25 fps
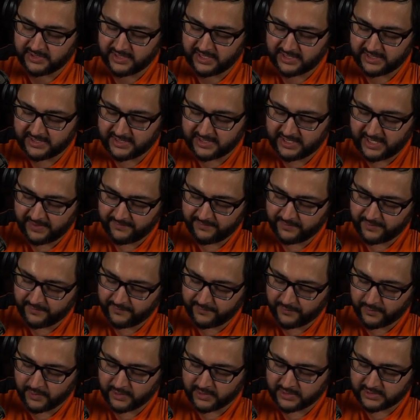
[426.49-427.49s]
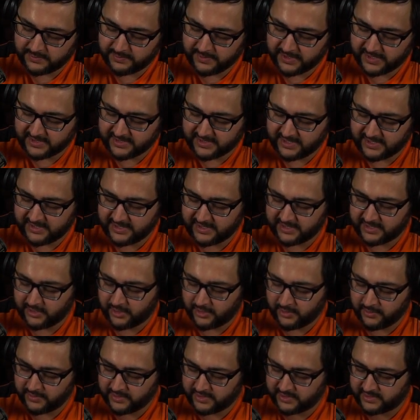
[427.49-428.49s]
They did have their forts because they did
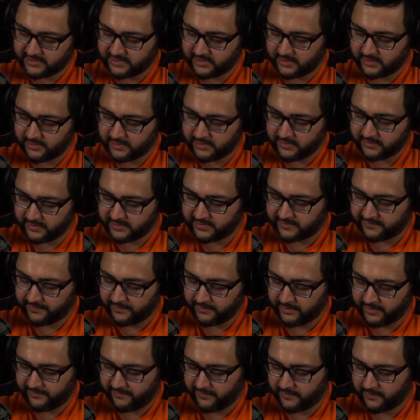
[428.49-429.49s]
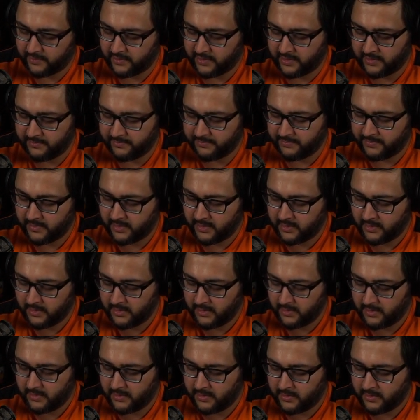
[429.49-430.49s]
own this zone. It was free for them.
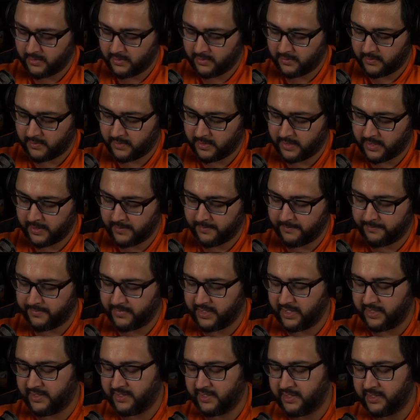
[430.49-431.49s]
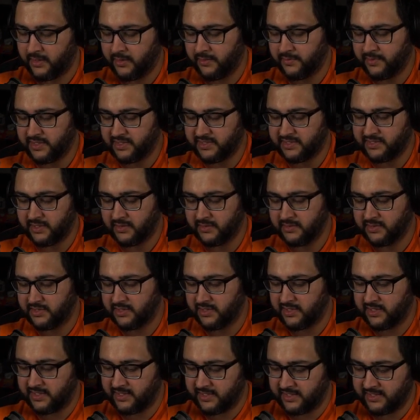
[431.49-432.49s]
Okay. They did own this zone, so
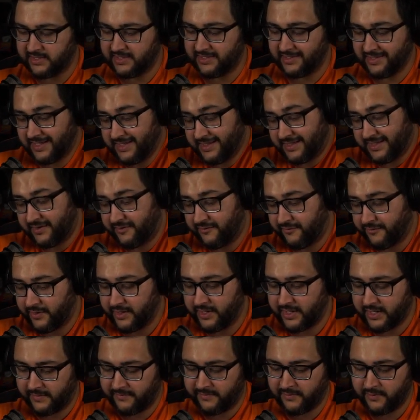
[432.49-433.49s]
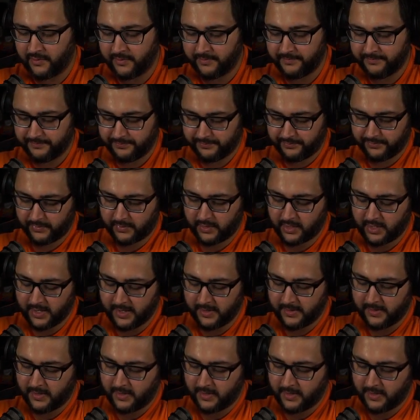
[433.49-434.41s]
that it did free it up for them. Okay.